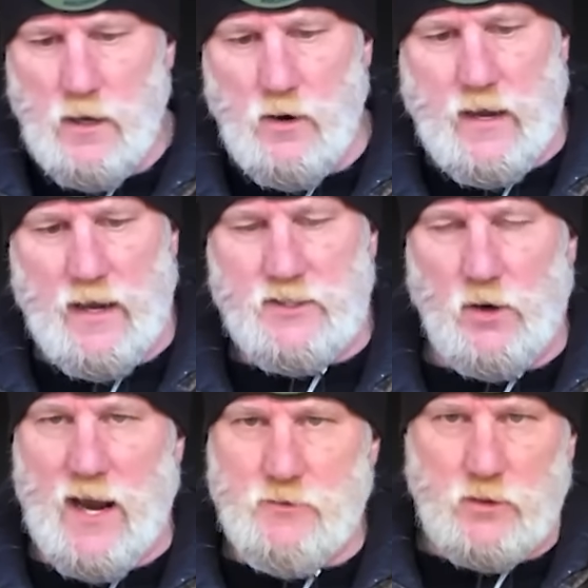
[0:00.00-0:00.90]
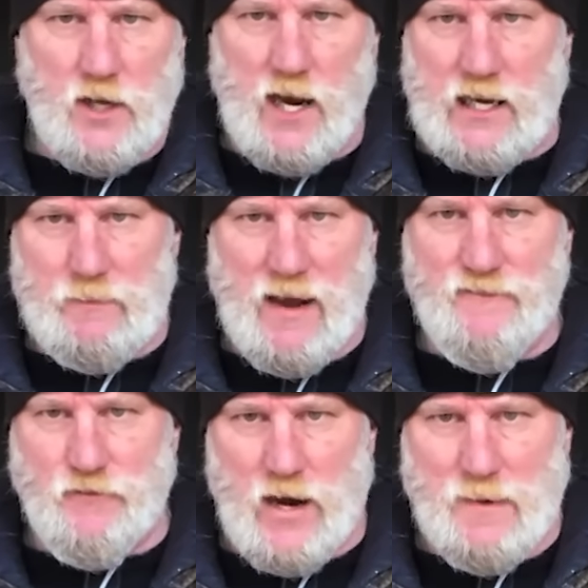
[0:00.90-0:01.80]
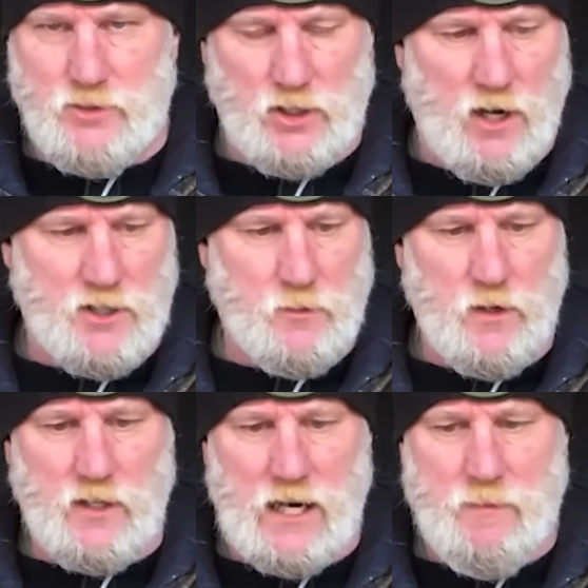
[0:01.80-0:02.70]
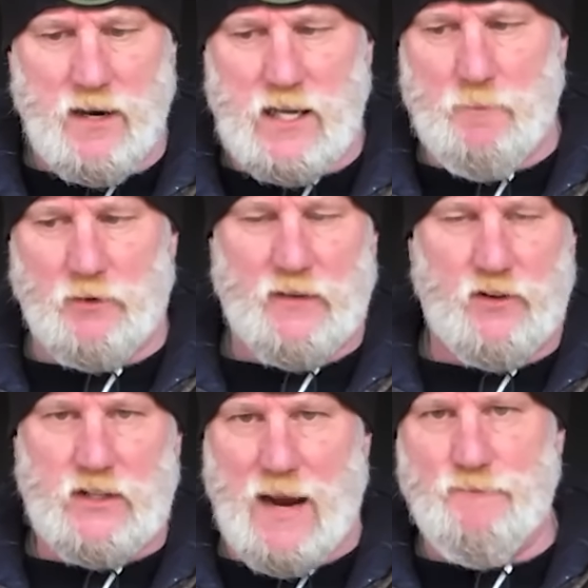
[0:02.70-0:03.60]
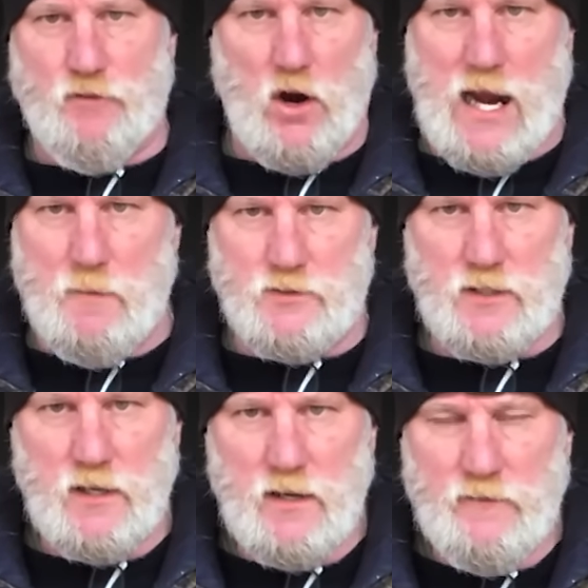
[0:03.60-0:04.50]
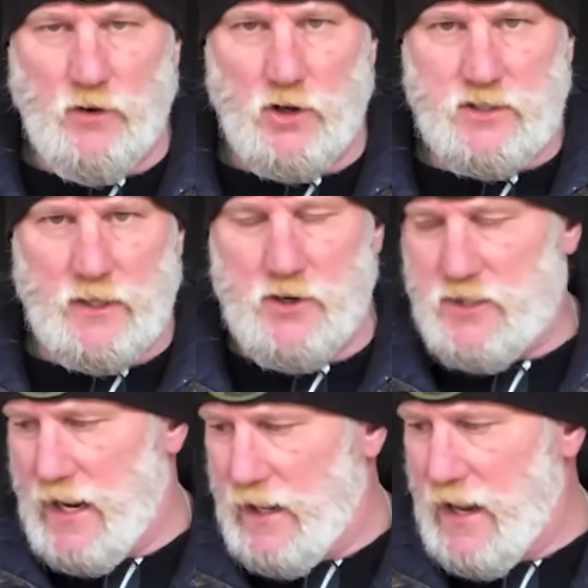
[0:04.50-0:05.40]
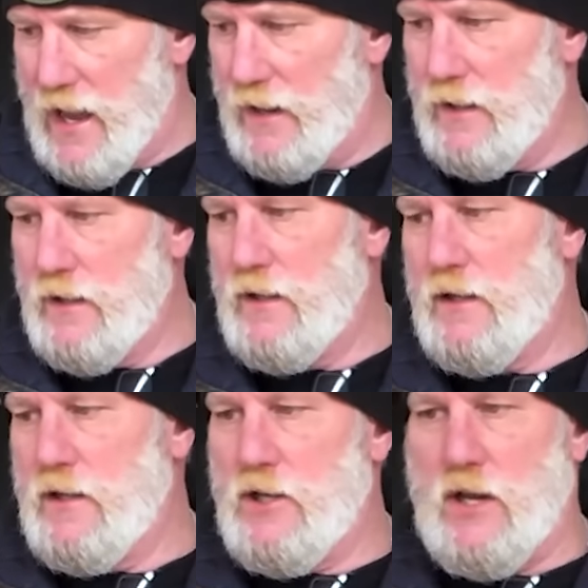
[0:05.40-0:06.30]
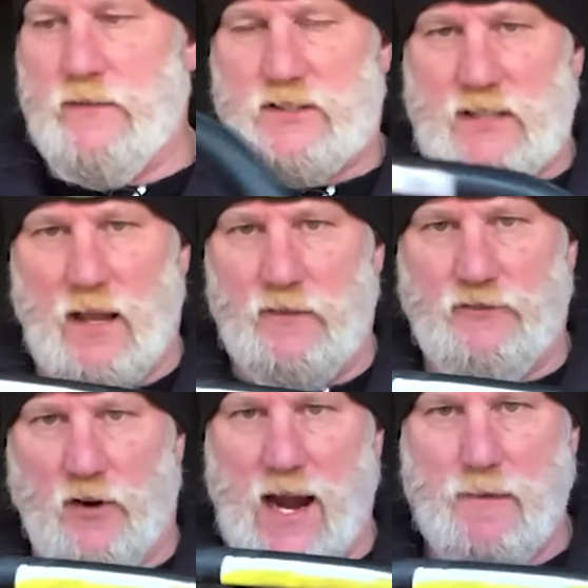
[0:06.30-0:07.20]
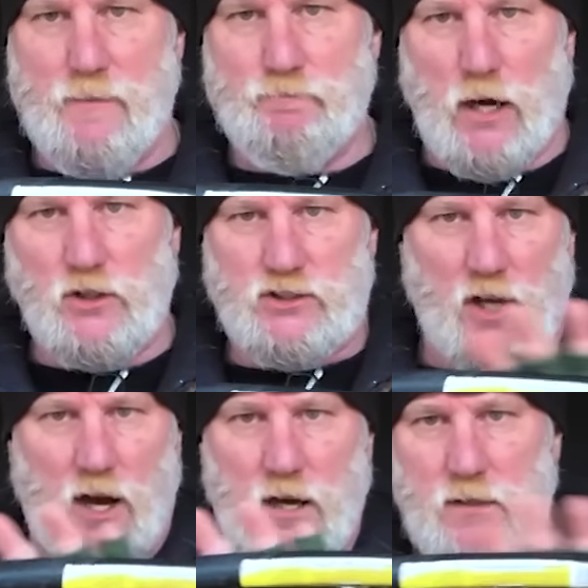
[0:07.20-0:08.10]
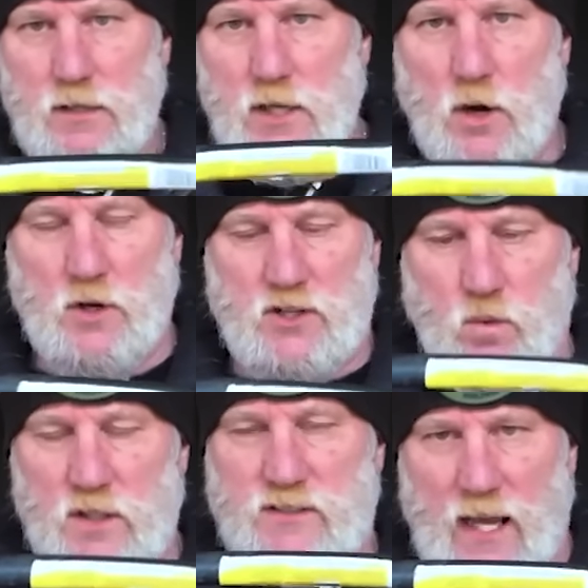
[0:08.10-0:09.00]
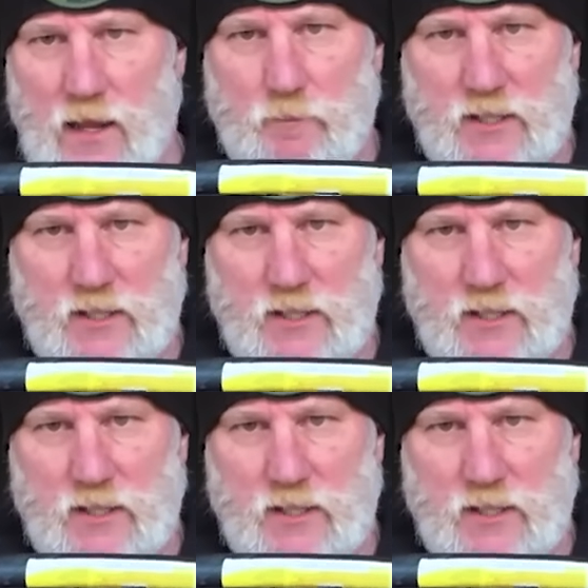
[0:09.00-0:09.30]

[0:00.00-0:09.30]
Okay, so as we're talking about frame saws, we want to talk about a couple different type frames first to understand that. You have a solid frame bow saw, which is one solid